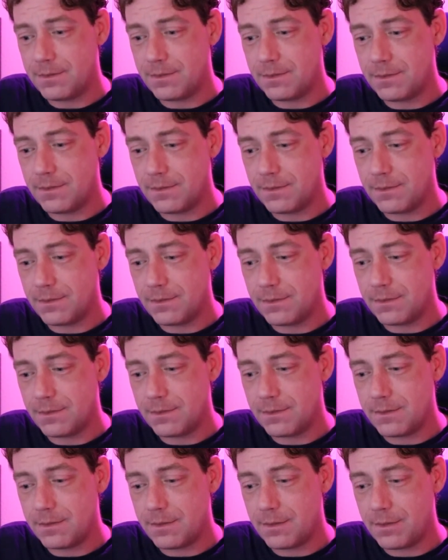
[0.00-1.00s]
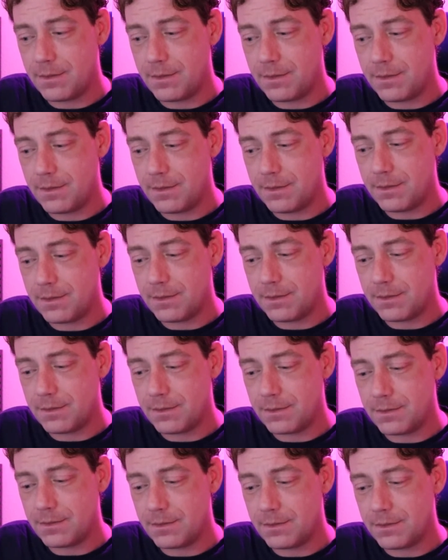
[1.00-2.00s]

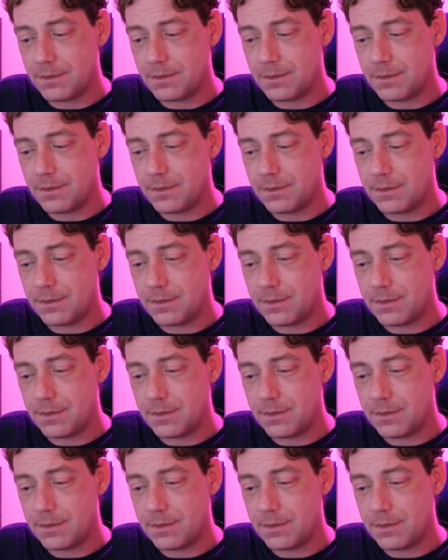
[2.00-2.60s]
[no speech]